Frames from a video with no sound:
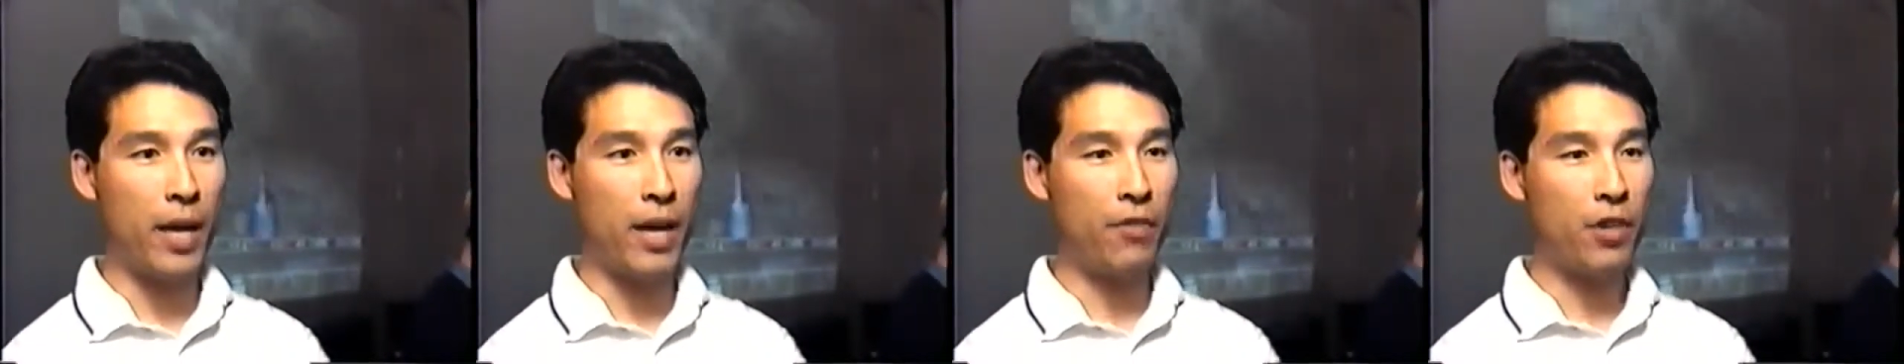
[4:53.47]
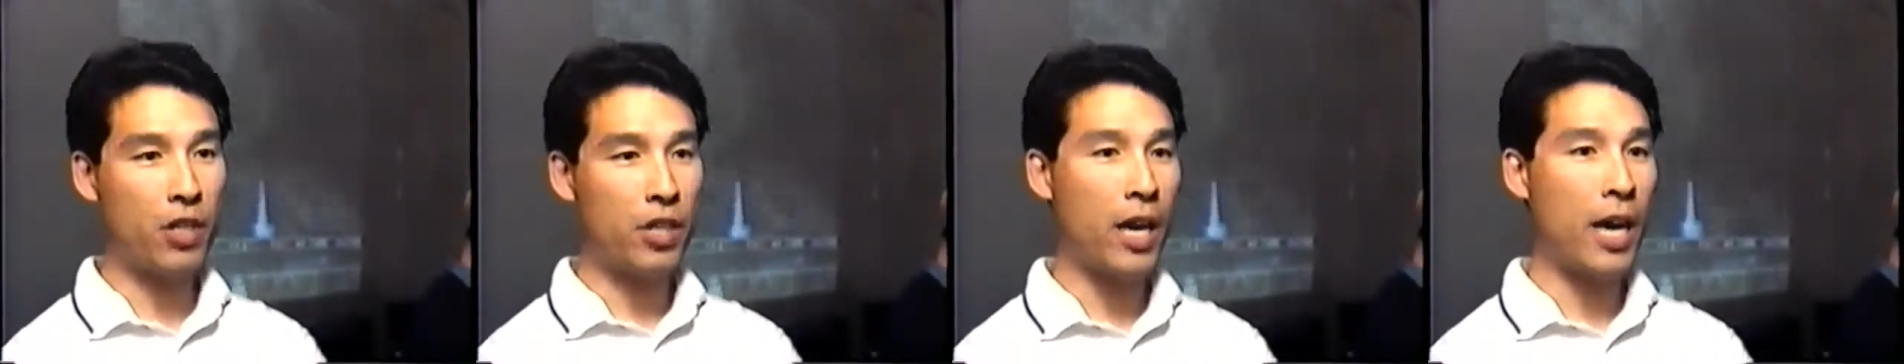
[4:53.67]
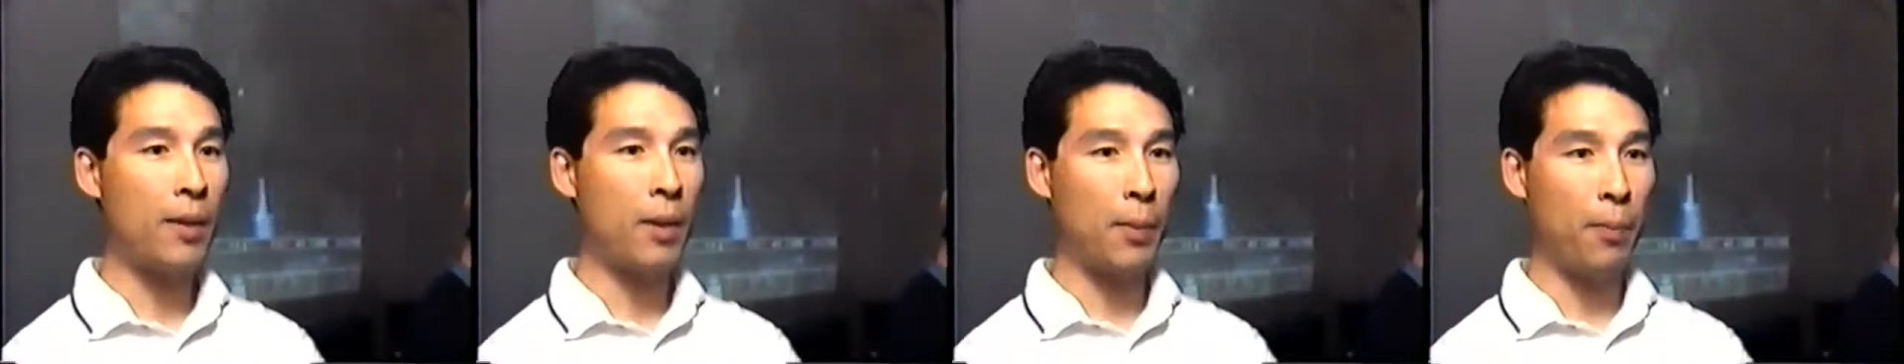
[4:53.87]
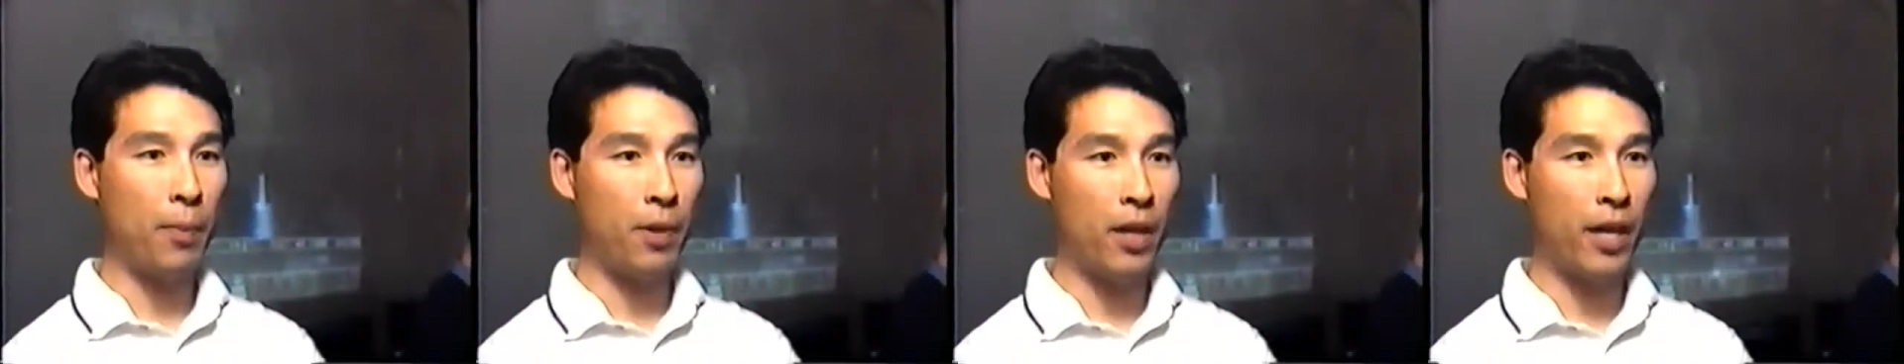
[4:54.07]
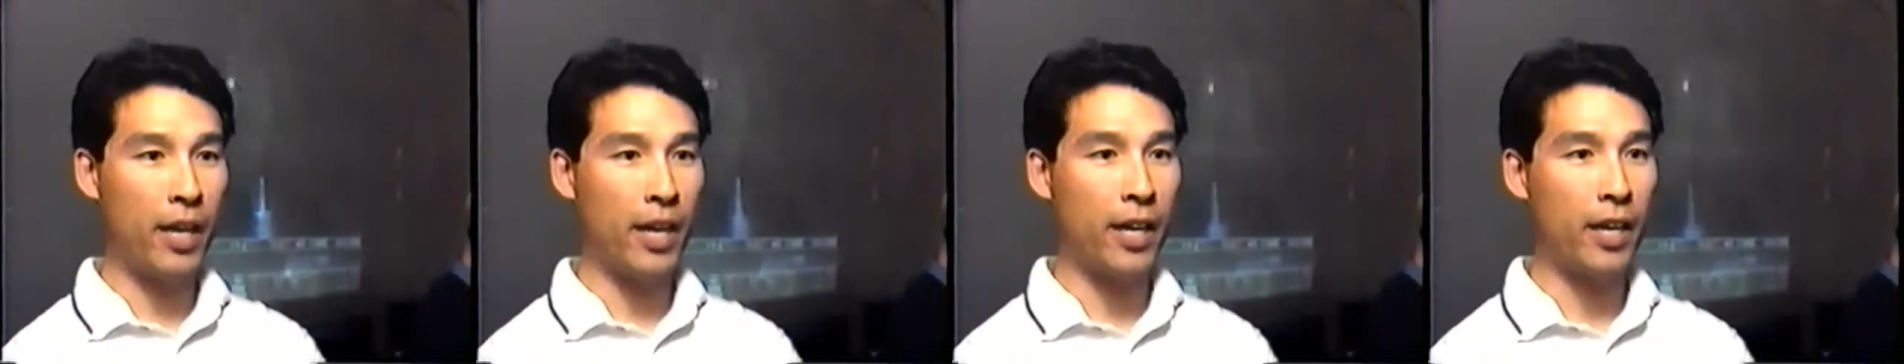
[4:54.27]
Every time I
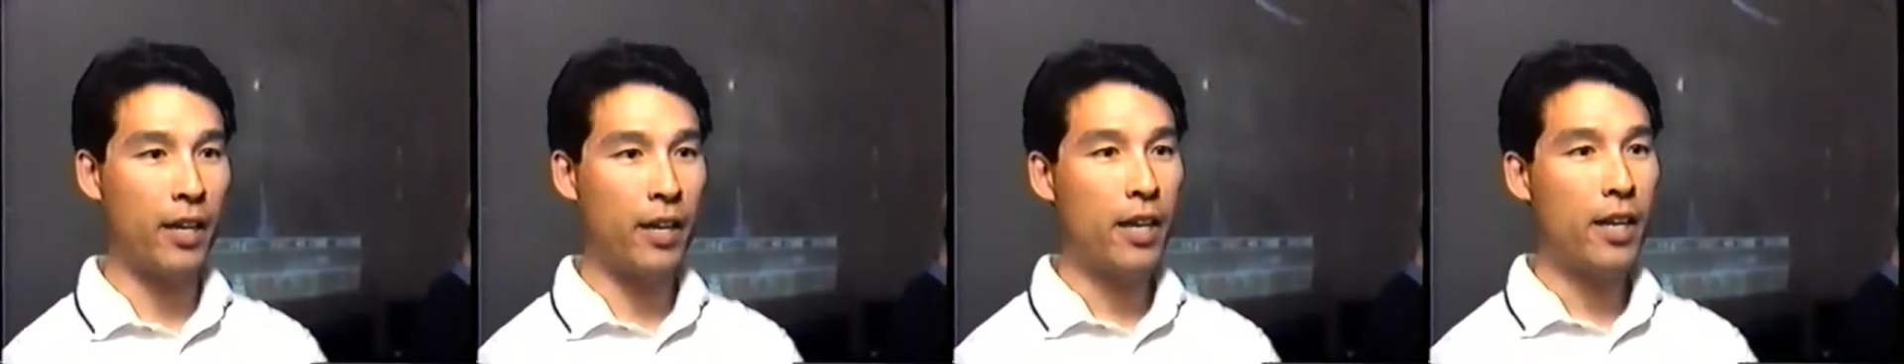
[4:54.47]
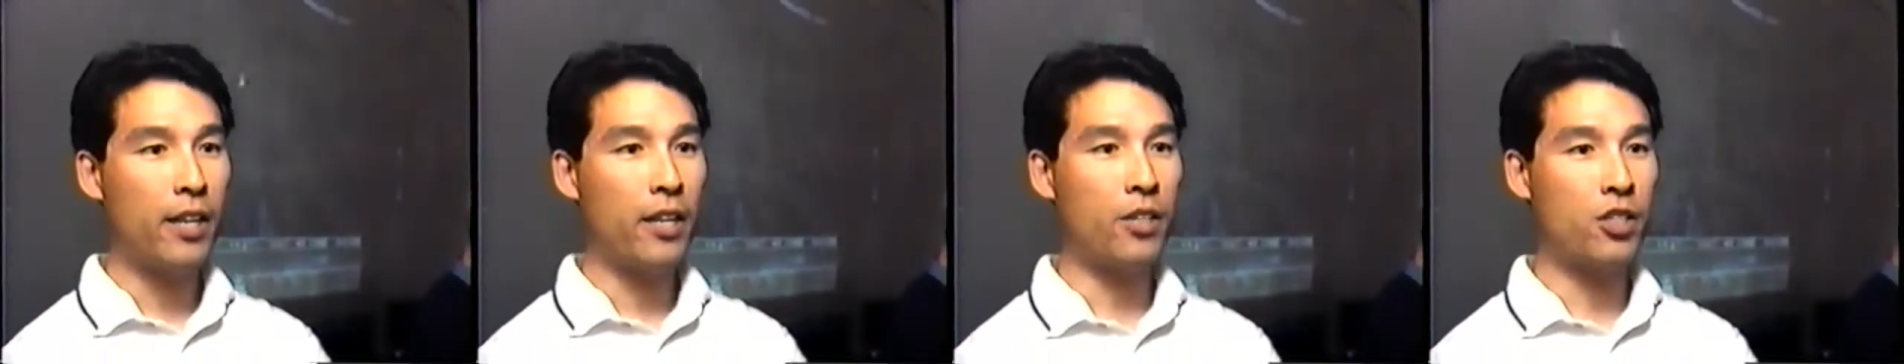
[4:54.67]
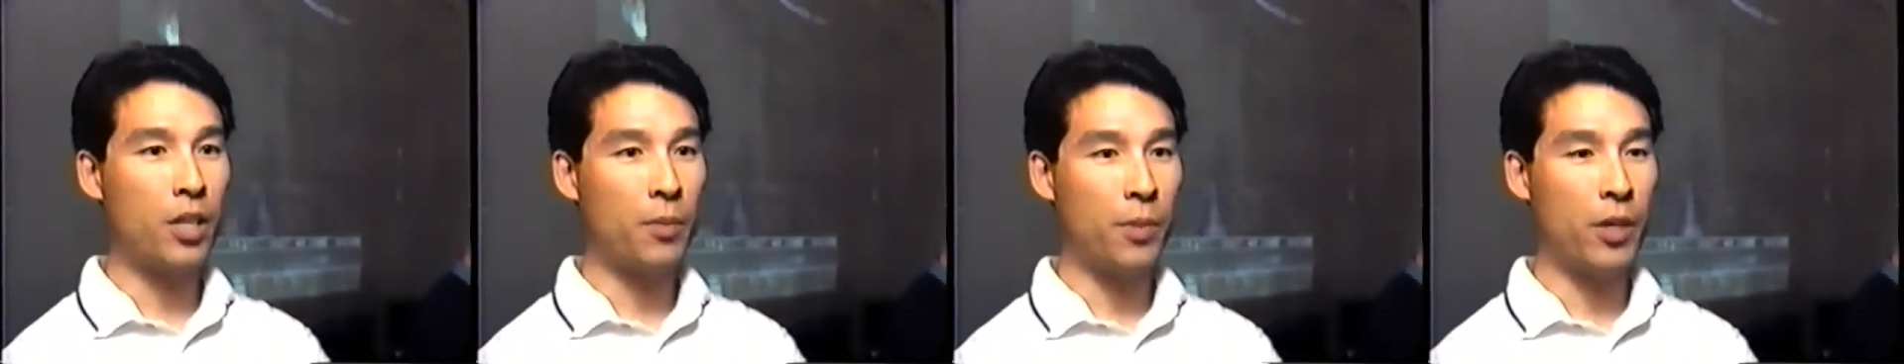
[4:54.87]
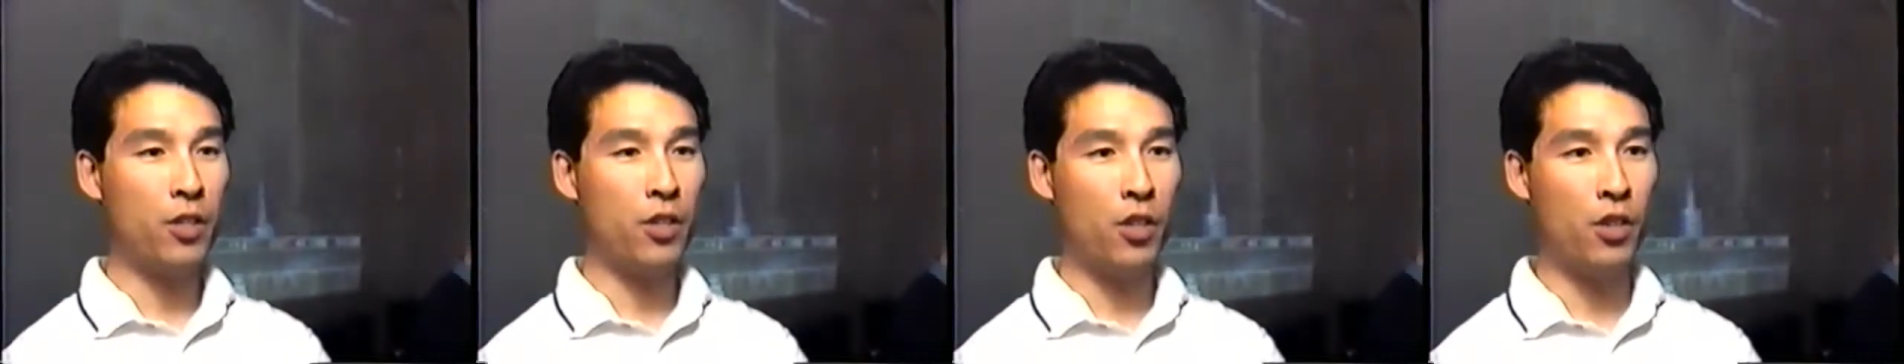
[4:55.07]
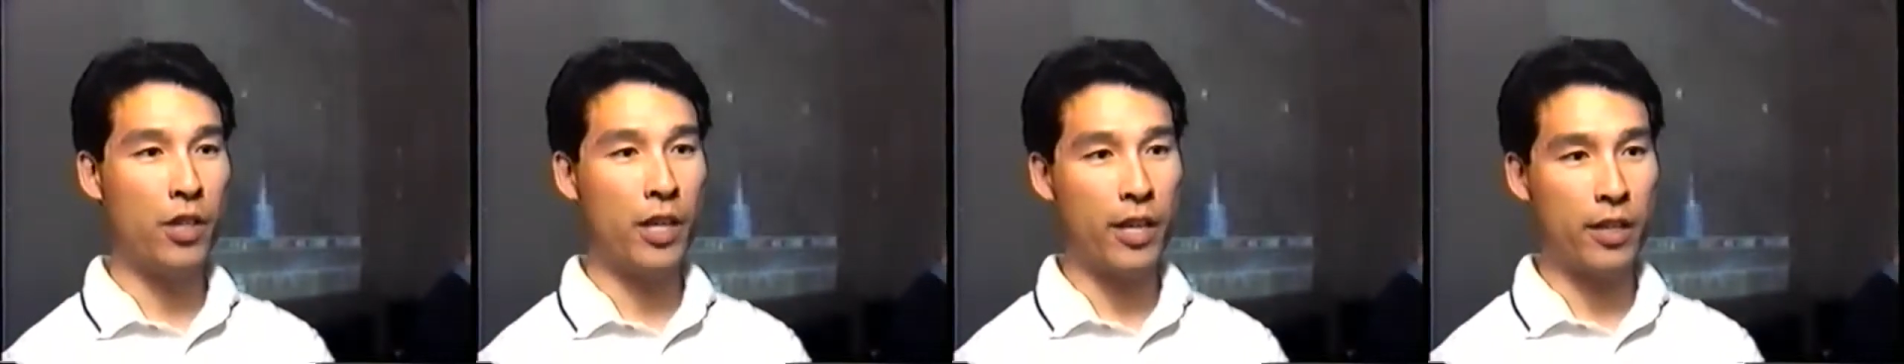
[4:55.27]
play, there's
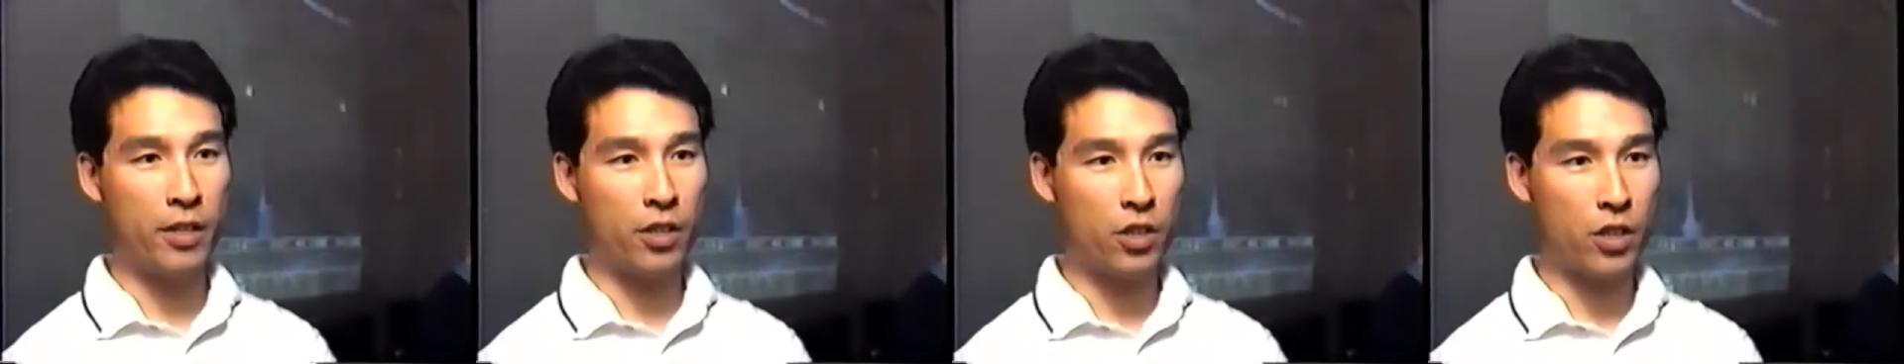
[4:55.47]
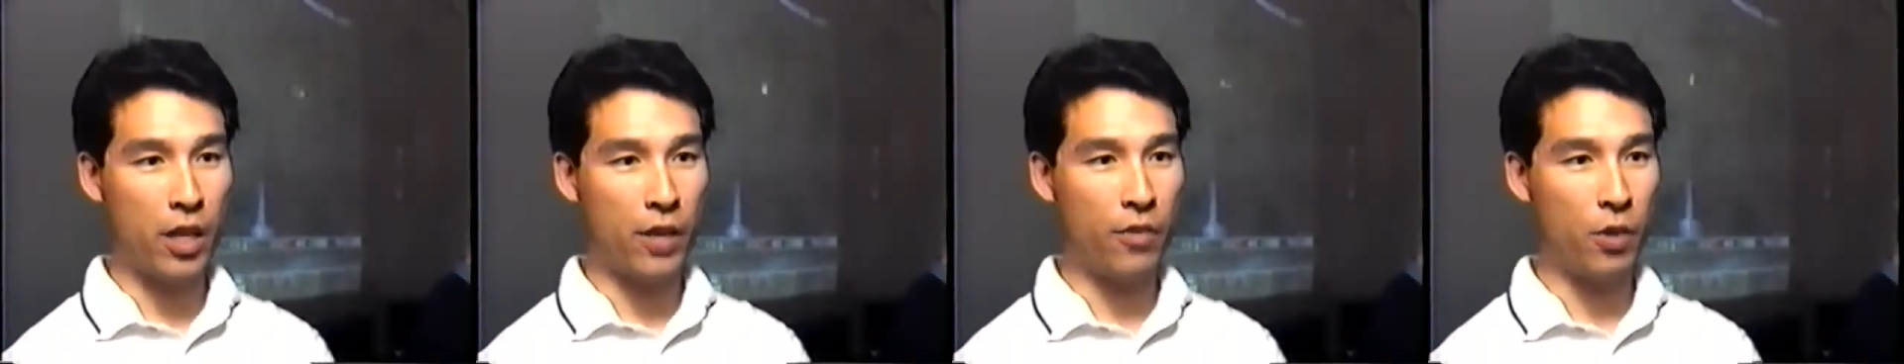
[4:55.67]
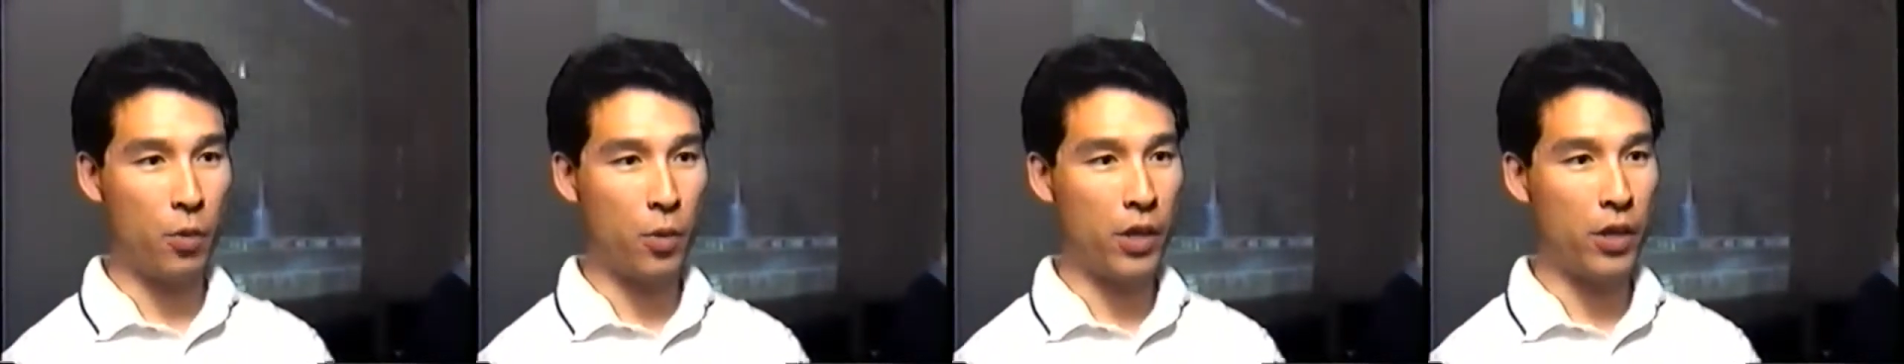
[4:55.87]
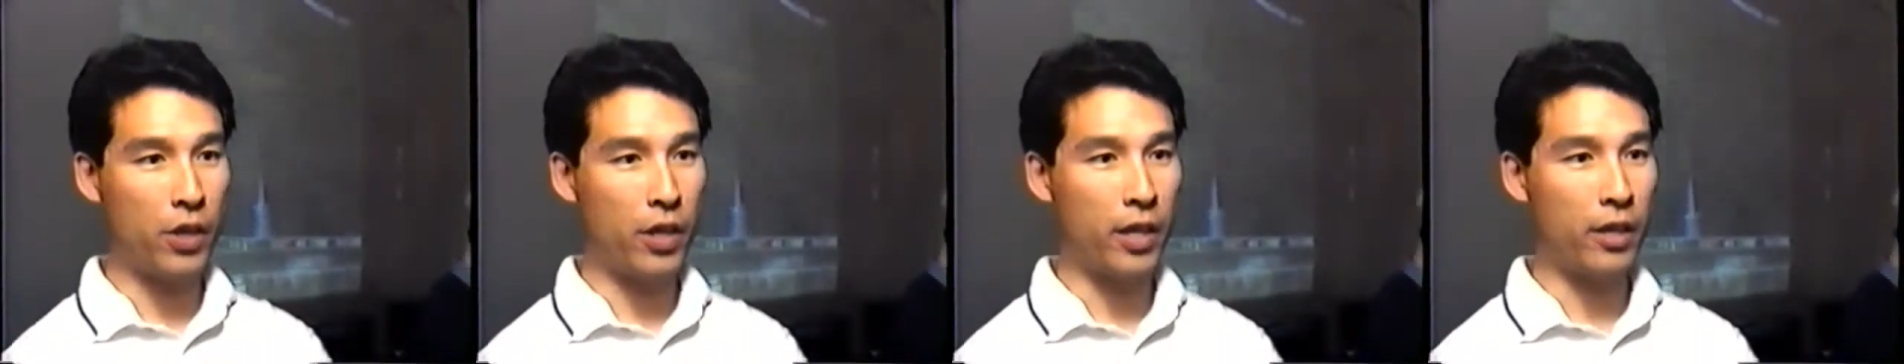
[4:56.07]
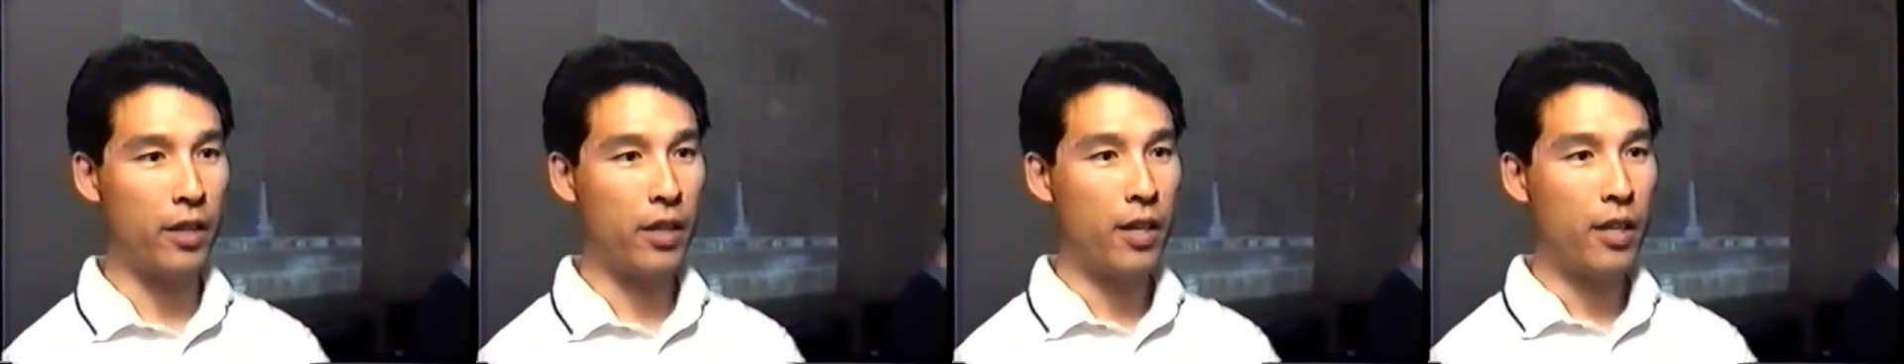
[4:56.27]
something new that I discover with it.